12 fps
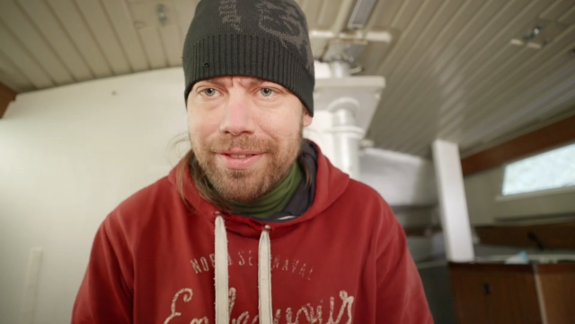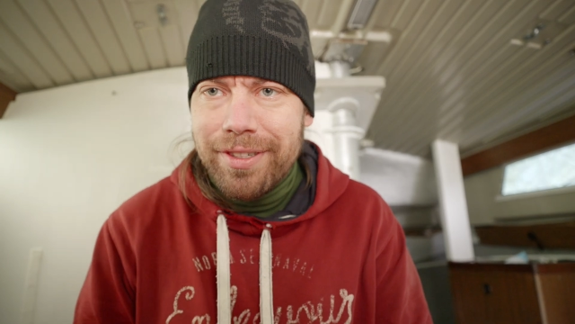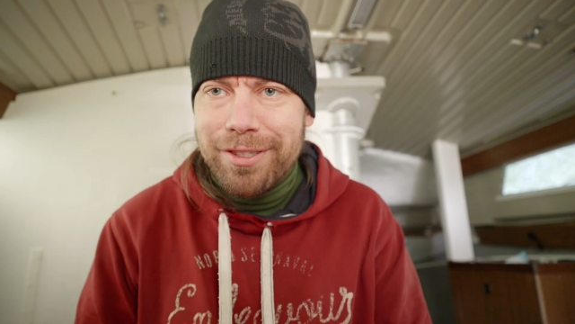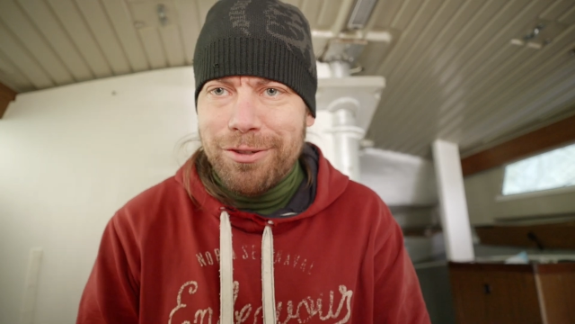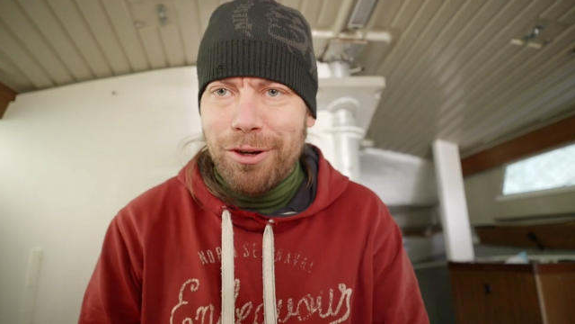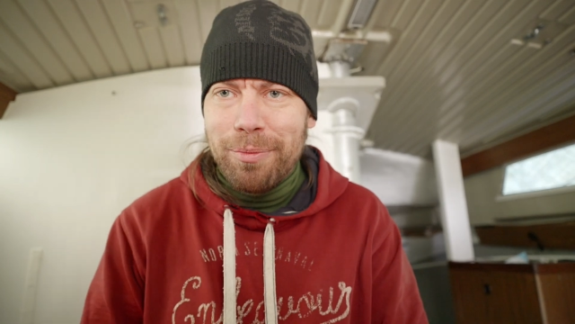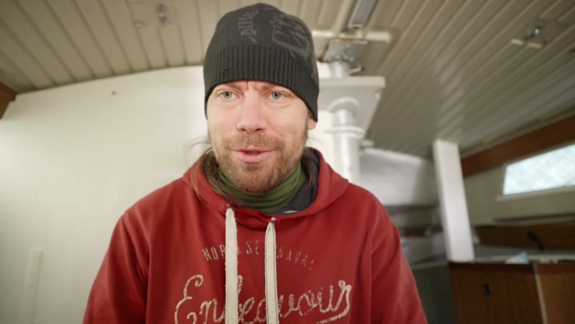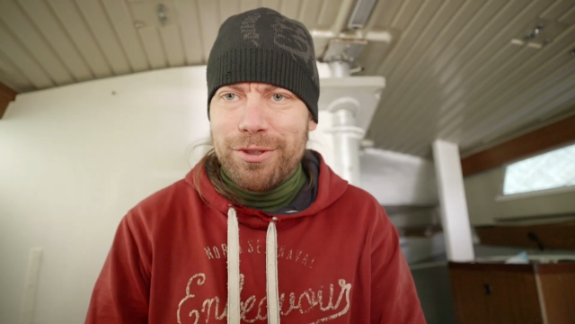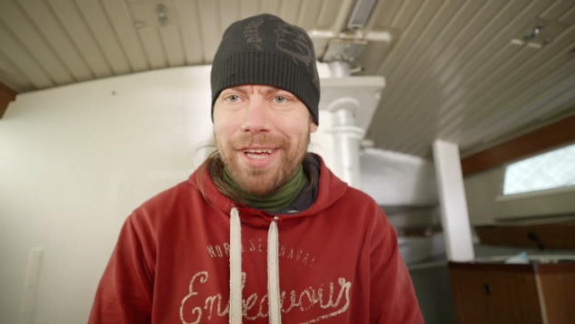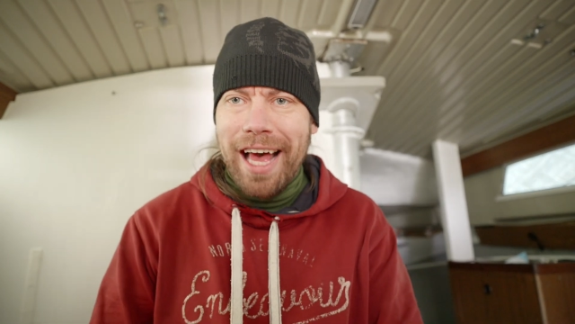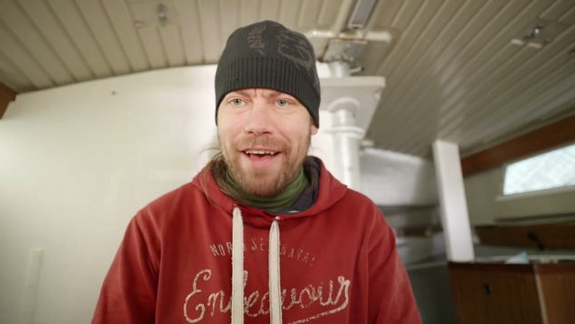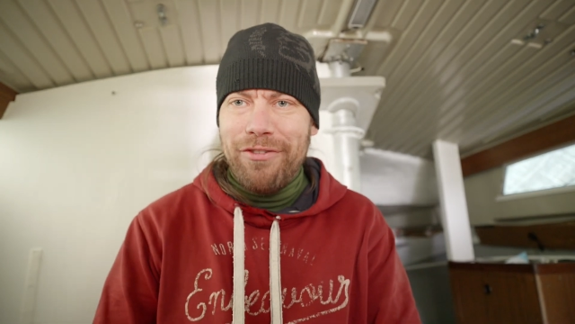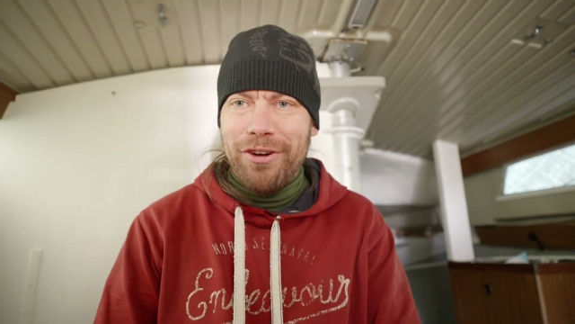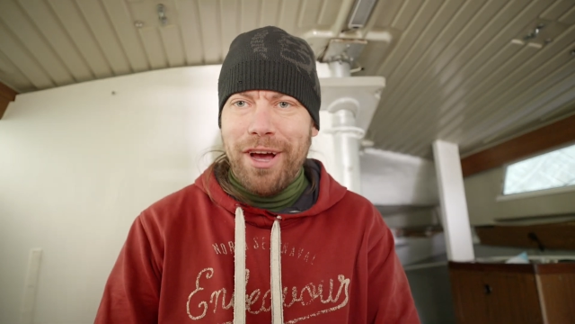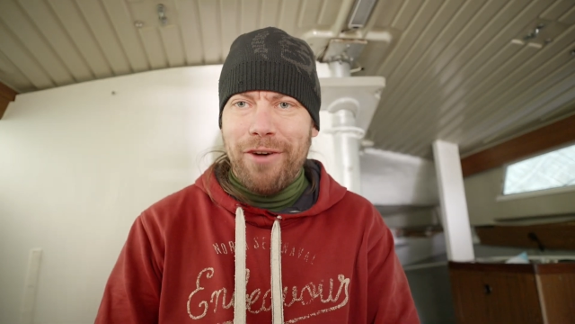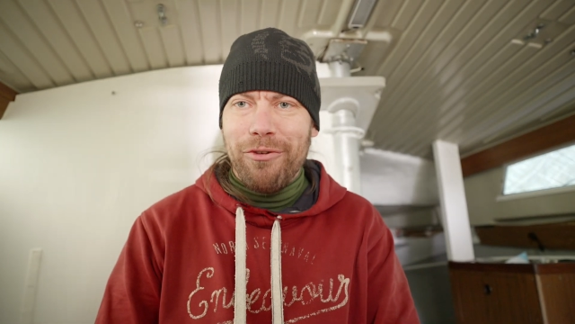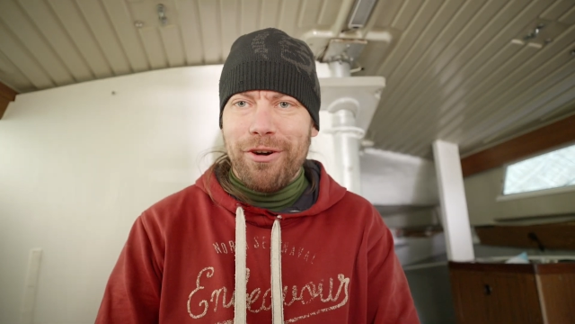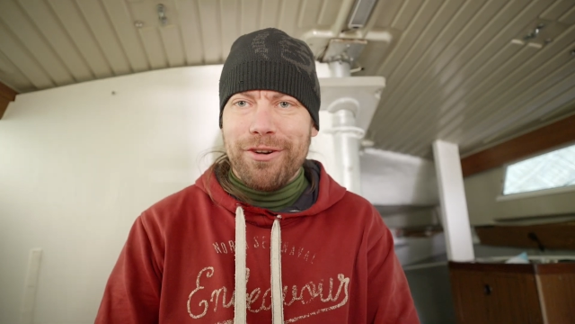it's almost half an
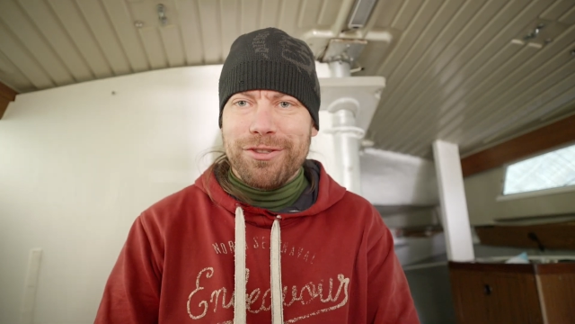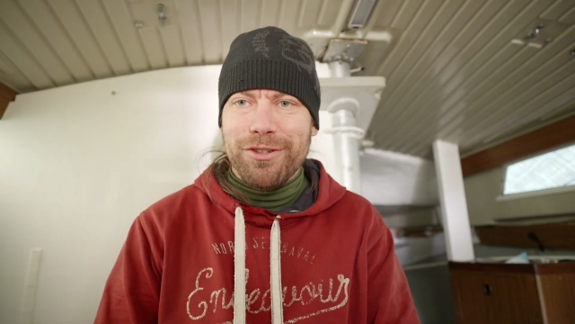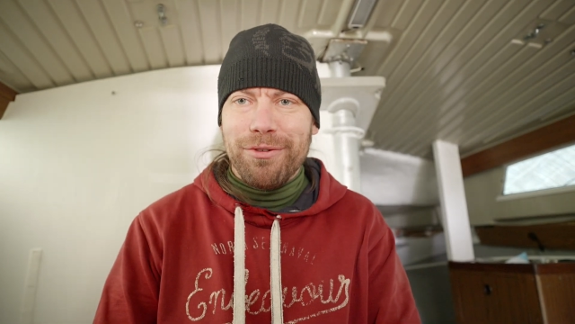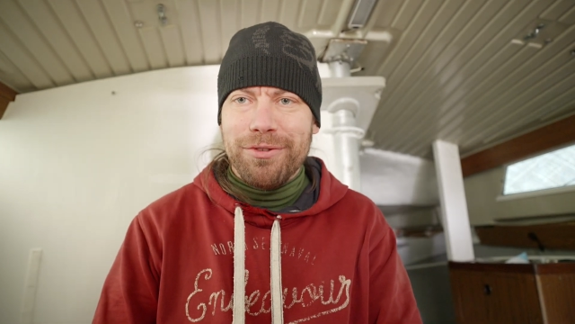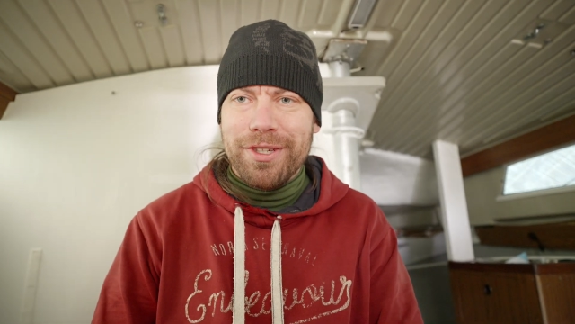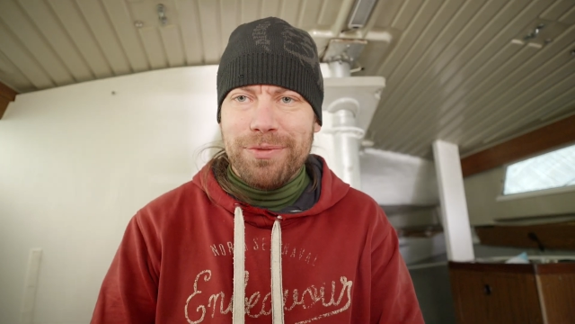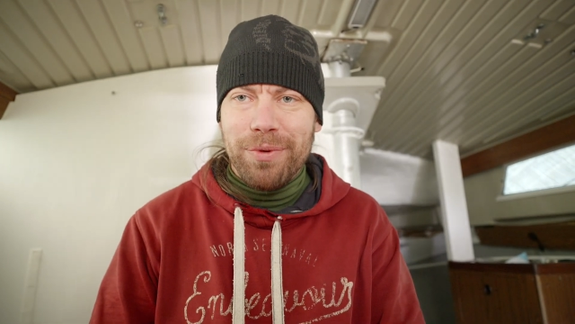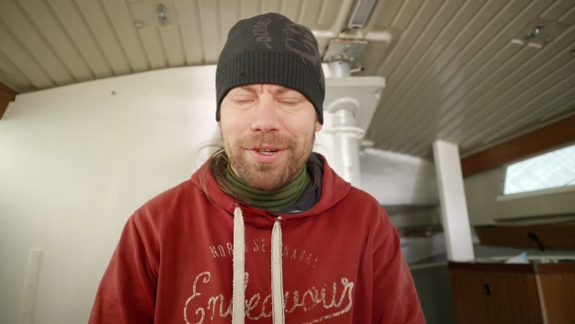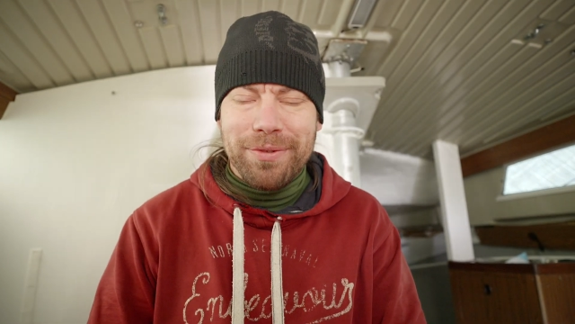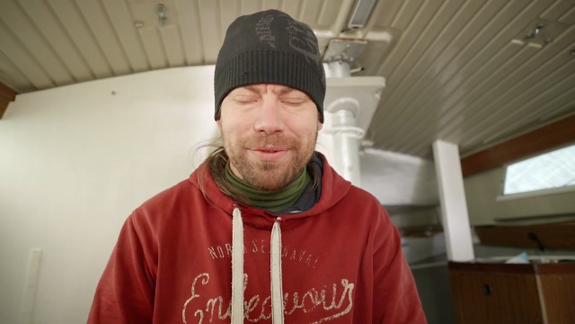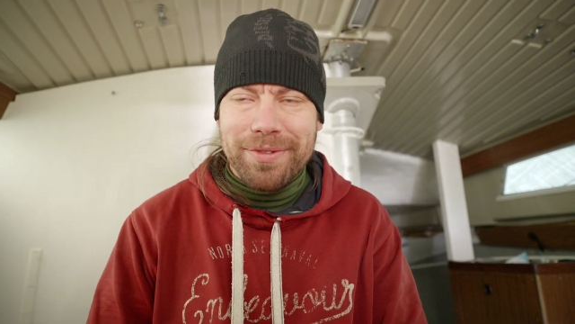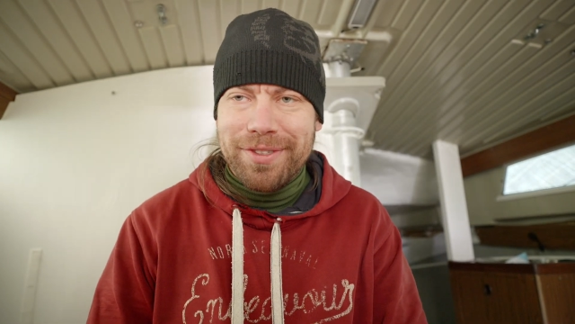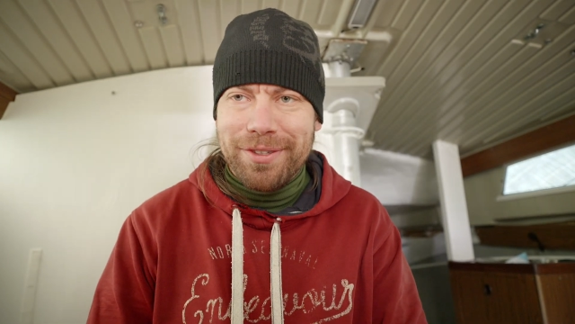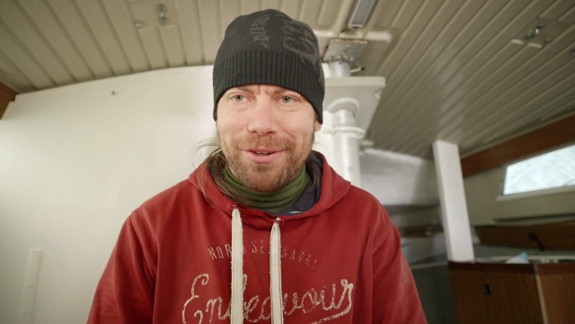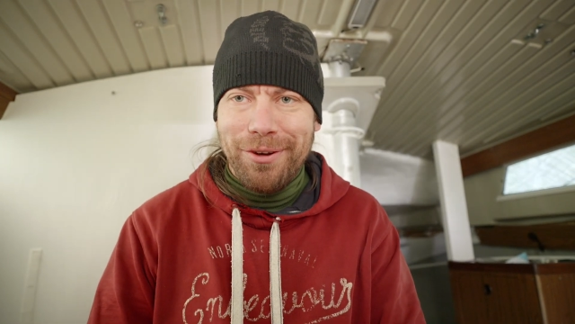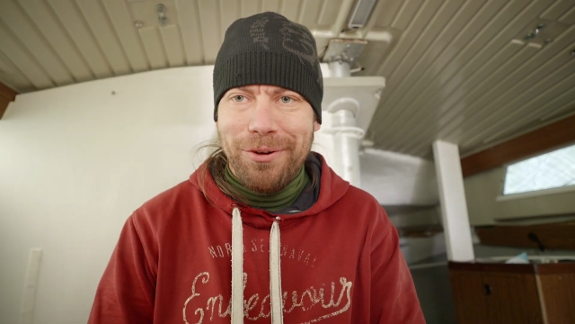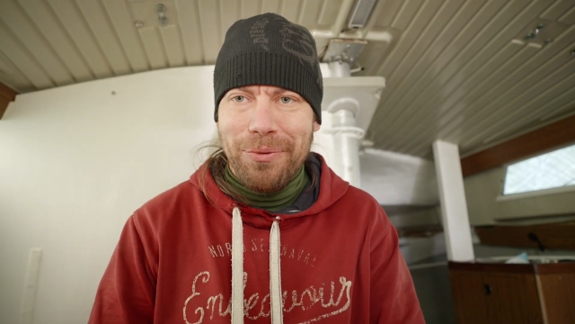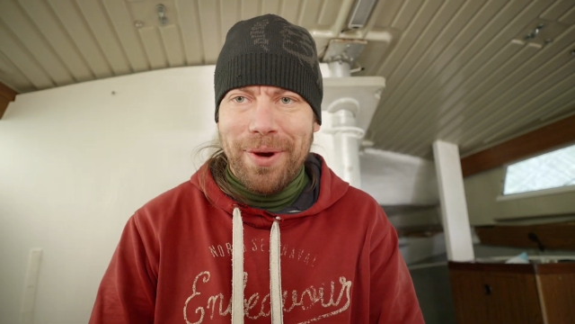hour, so this one is a
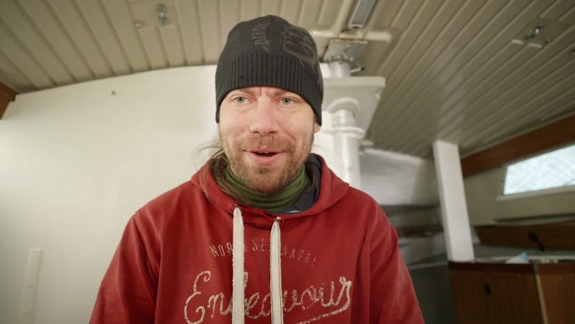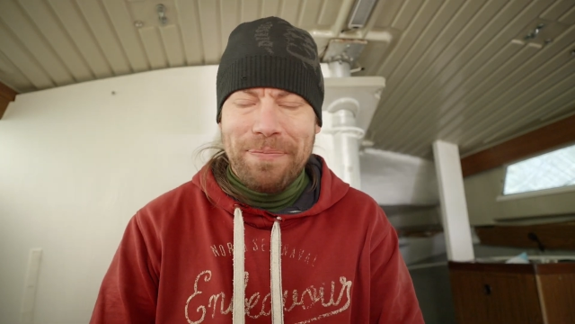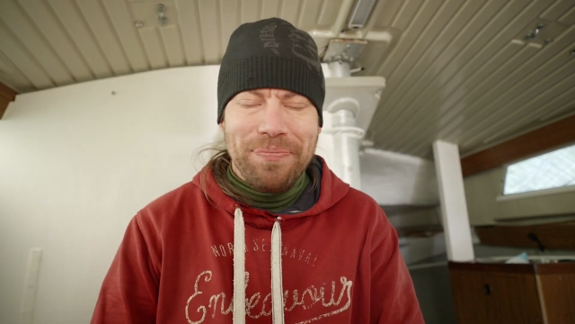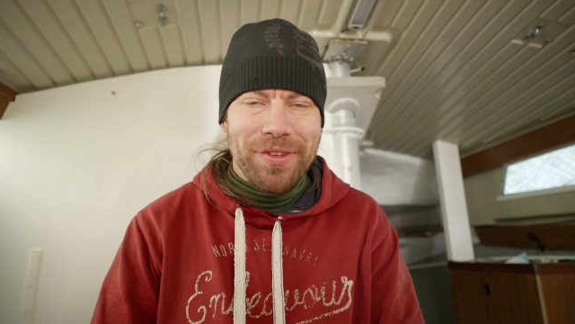long one.